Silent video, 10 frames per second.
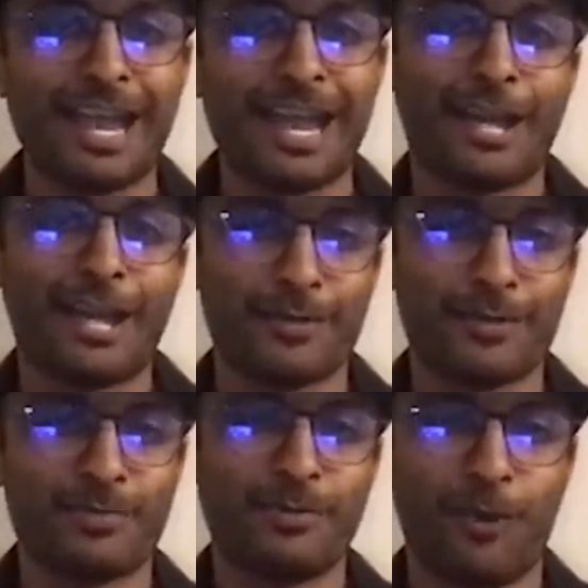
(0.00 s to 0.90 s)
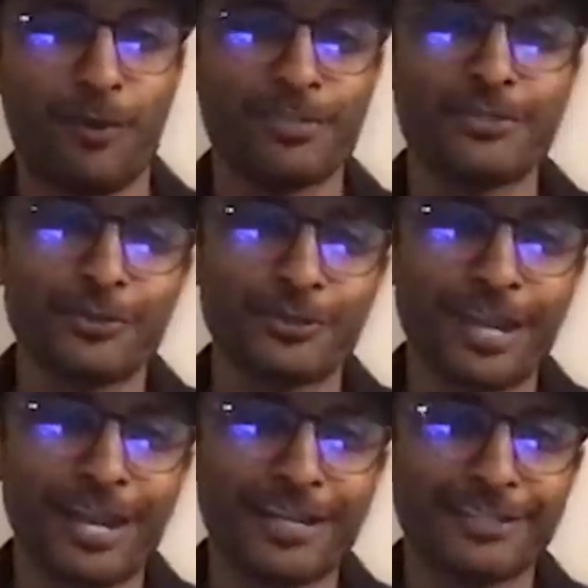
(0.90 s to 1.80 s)
and how much performance you could
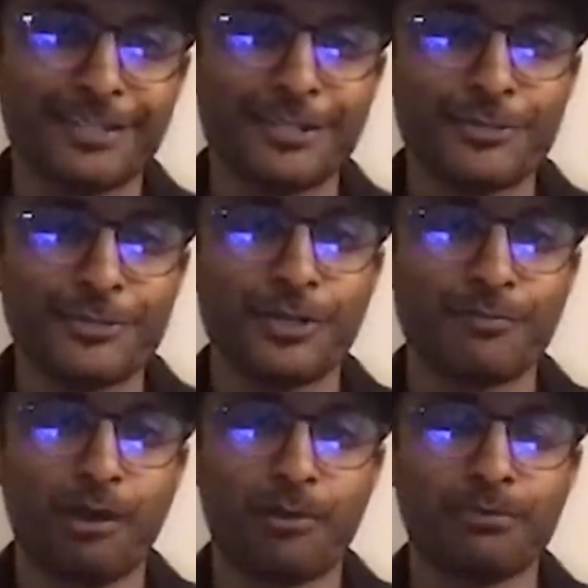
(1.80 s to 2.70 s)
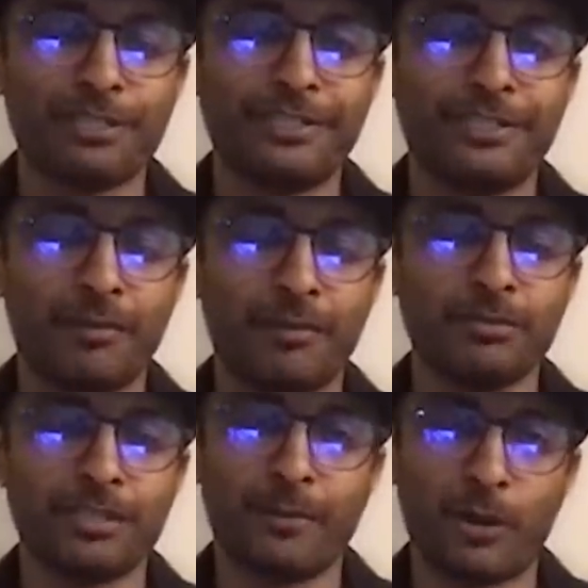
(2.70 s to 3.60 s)
get you could probably double
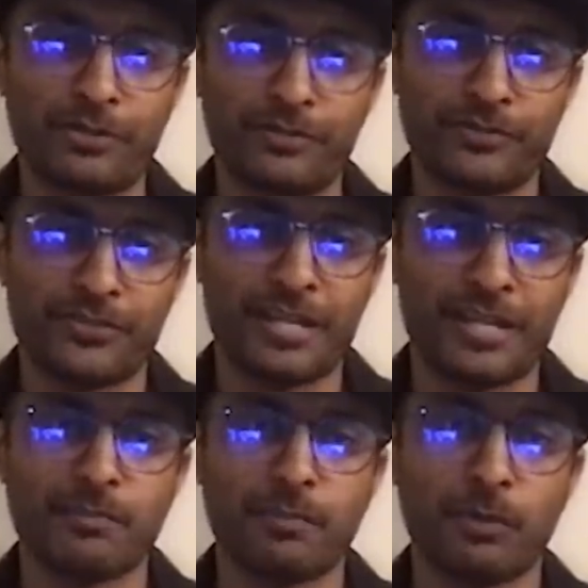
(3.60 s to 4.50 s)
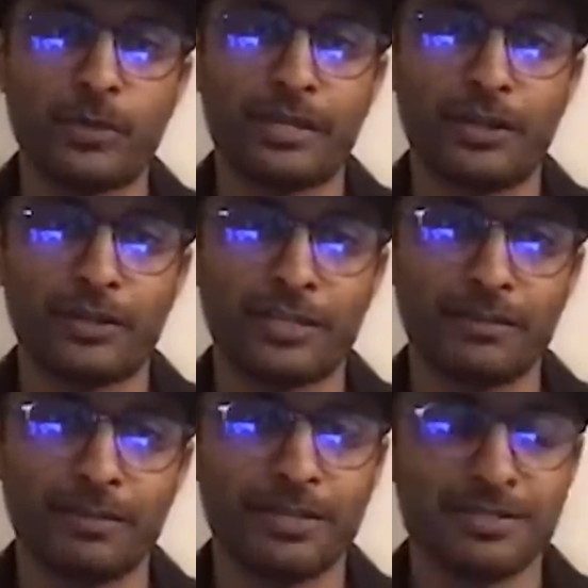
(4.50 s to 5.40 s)
the amount of sends per week on
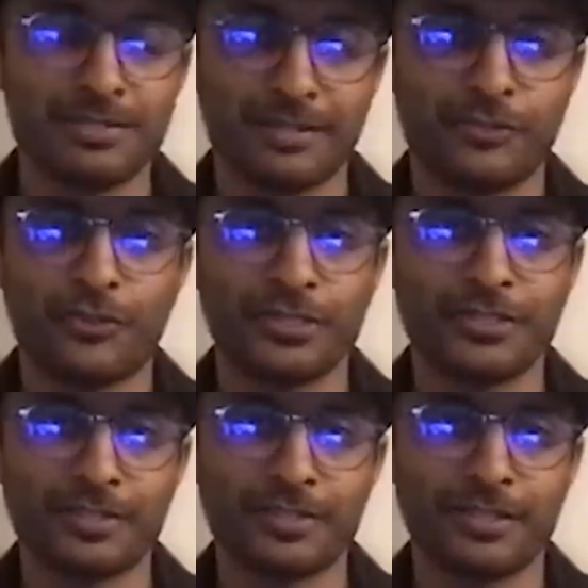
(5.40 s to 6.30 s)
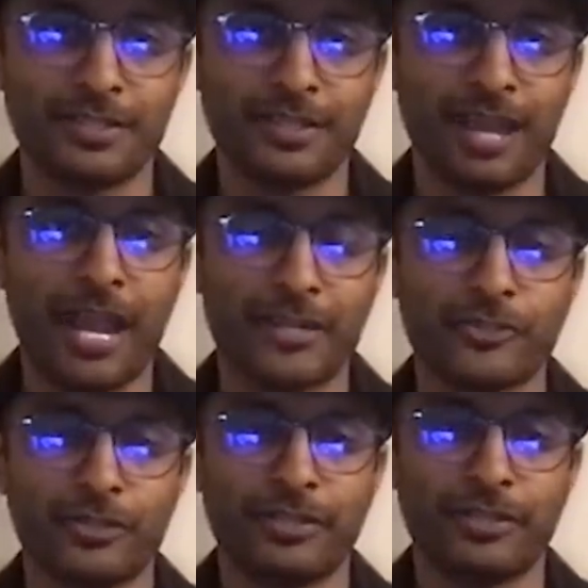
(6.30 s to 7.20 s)
emails and still see
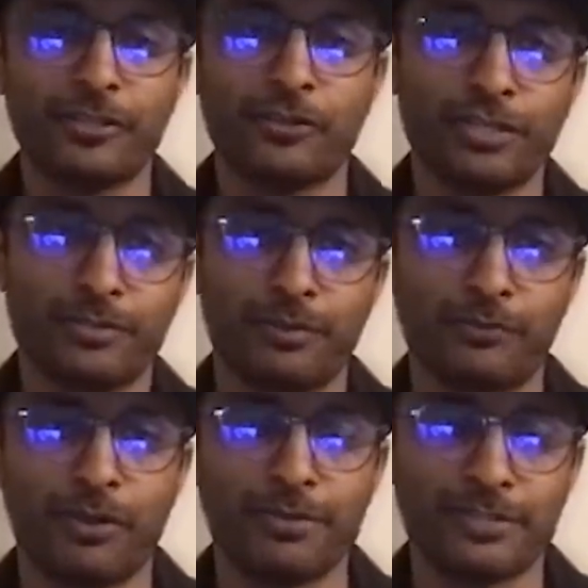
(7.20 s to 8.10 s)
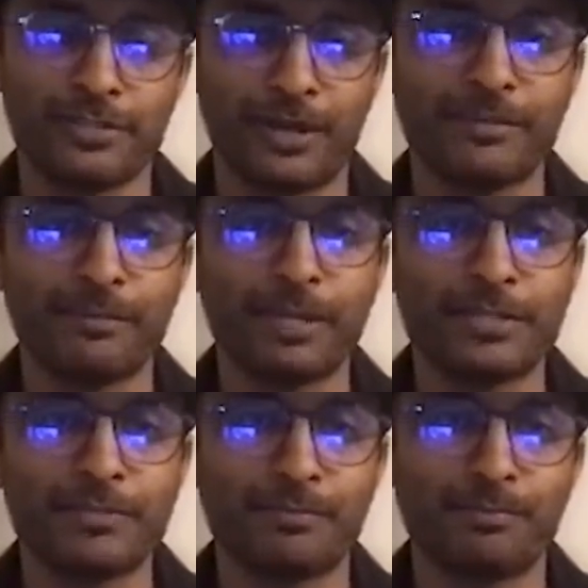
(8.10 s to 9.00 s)
actually an increased performance, right?
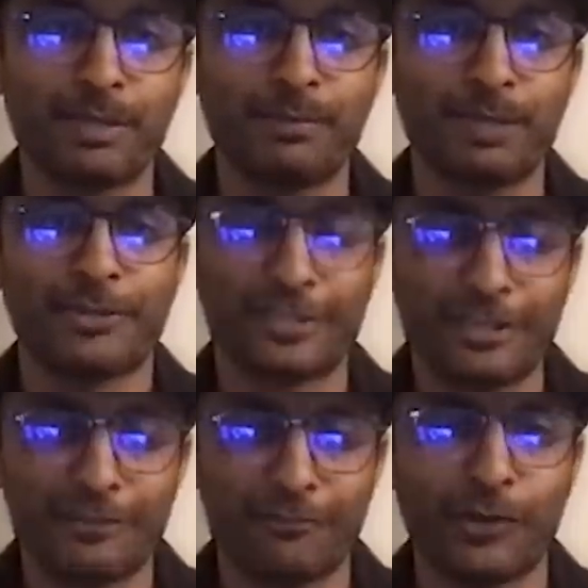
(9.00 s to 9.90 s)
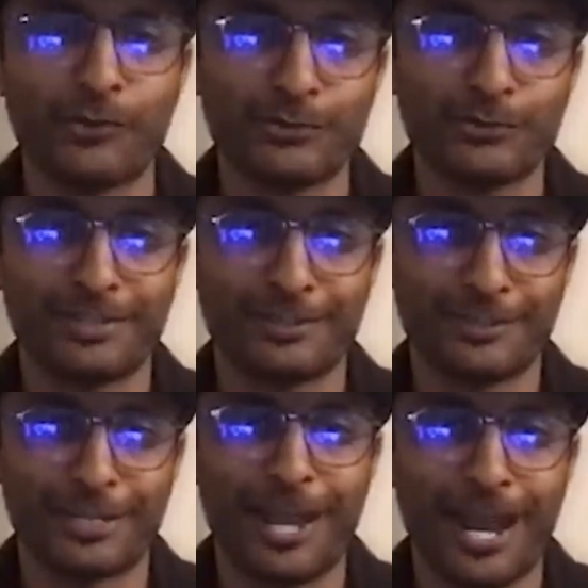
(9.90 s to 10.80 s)
Because people are on their phone, are on
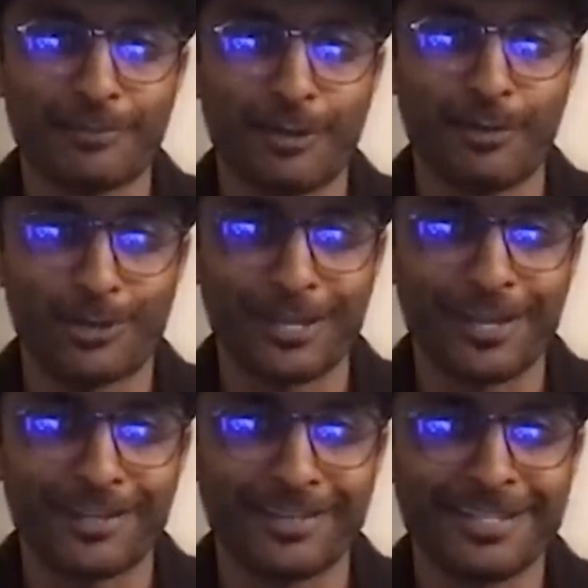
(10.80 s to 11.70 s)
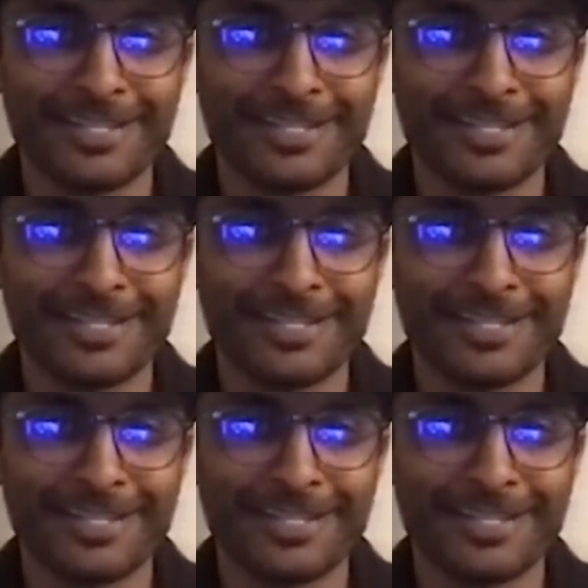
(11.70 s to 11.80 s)
their laptop all day.